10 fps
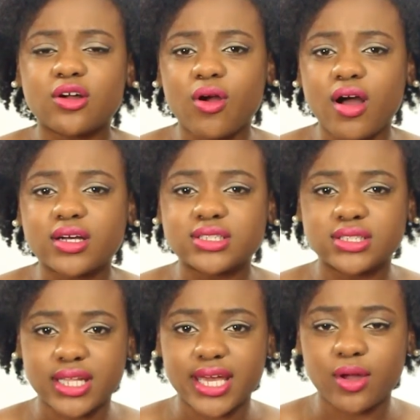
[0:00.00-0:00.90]
across
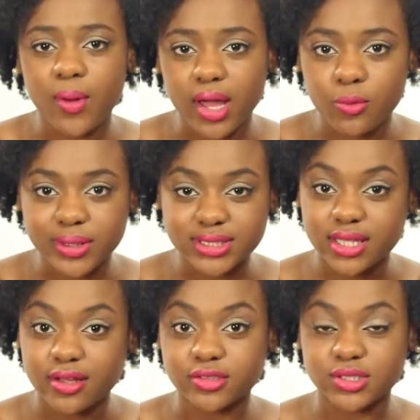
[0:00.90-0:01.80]
the lake while he went to the
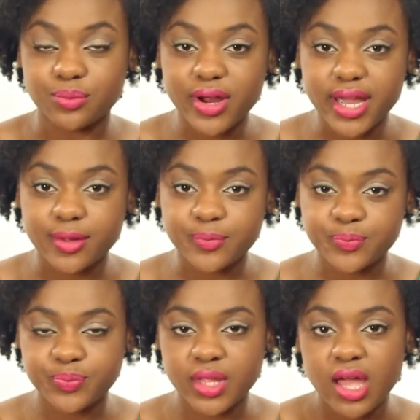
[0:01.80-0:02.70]
hills and prayed.
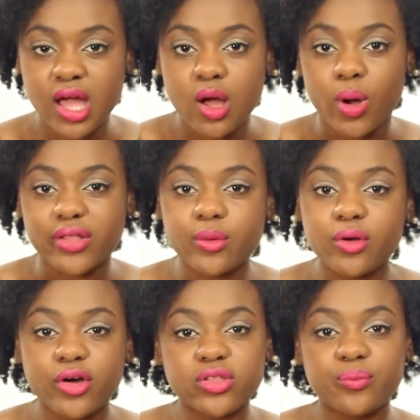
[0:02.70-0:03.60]
While they were
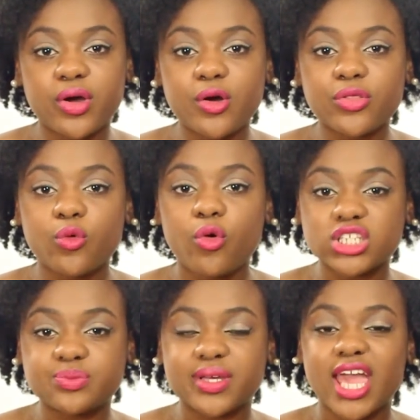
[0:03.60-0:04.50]
on the boat, the
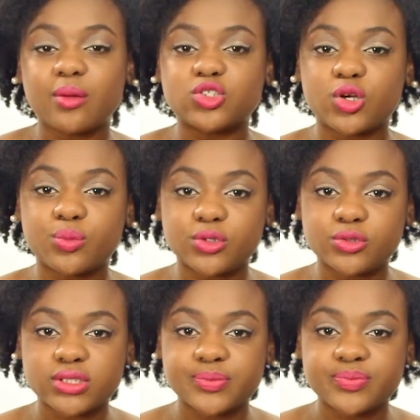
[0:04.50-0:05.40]
waters became
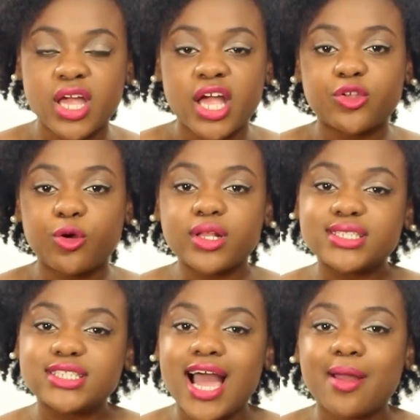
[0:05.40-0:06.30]
troubled. During
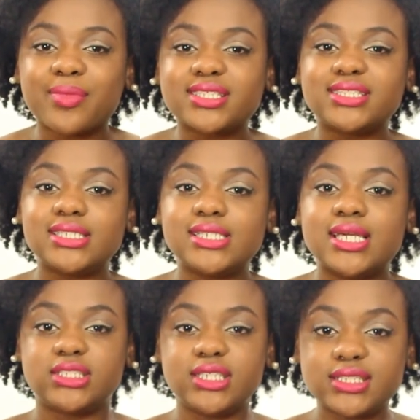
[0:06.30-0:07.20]
this time, they see
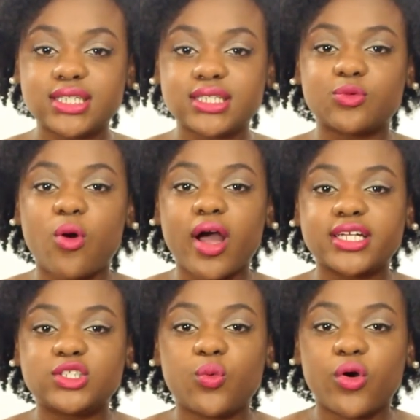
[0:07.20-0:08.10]
Jesus
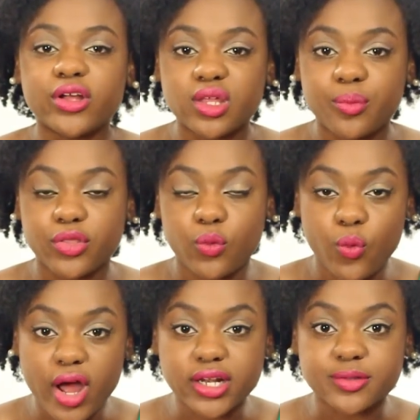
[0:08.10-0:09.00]
walking toward them on the
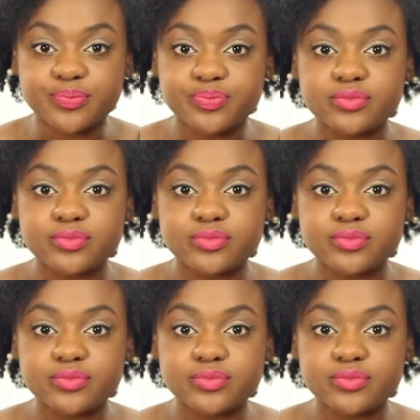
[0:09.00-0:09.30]
water.